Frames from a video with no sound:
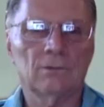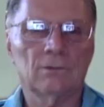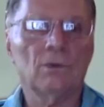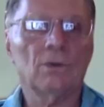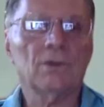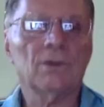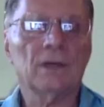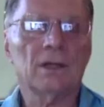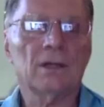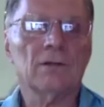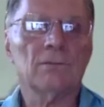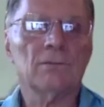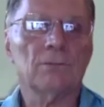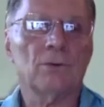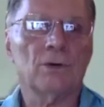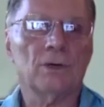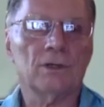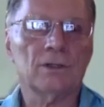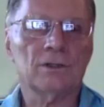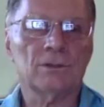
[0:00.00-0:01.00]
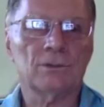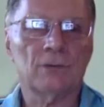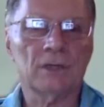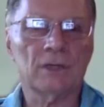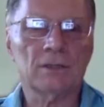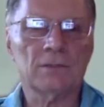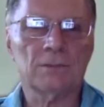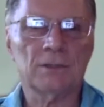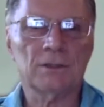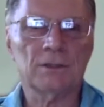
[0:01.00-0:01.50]
Well, the other point is the
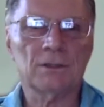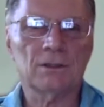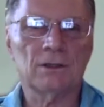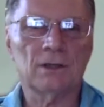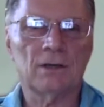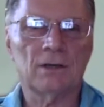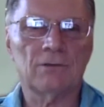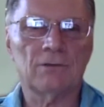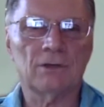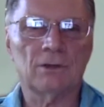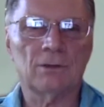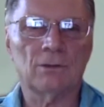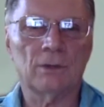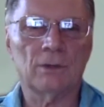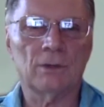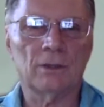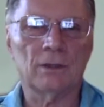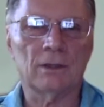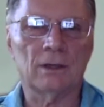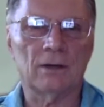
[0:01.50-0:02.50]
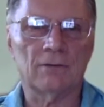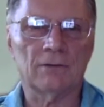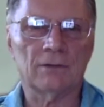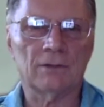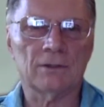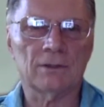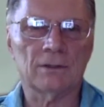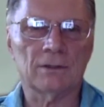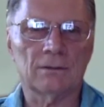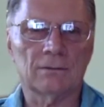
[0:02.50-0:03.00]
recipes that you have to go with it,
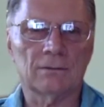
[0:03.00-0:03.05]
obviously.